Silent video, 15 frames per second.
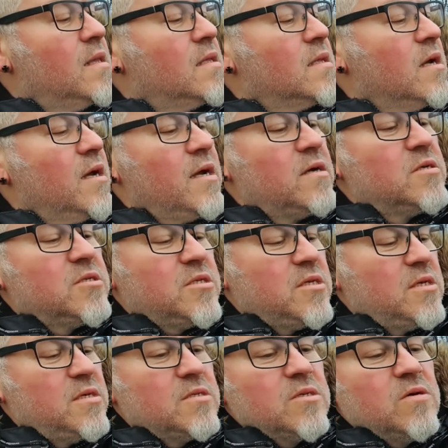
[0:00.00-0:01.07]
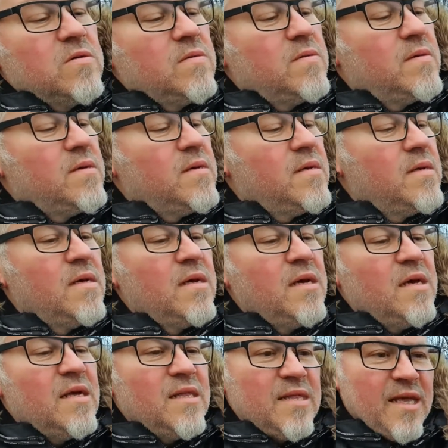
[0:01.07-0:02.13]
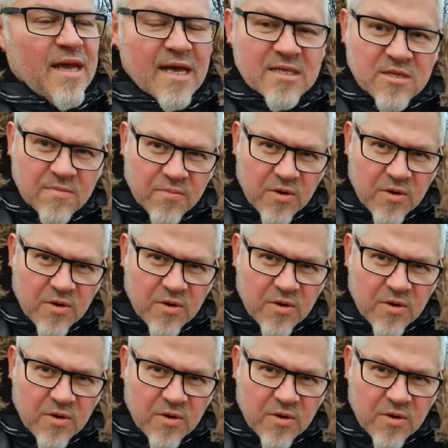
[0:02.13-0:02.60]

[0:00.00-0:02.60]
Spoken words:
tires, so they had some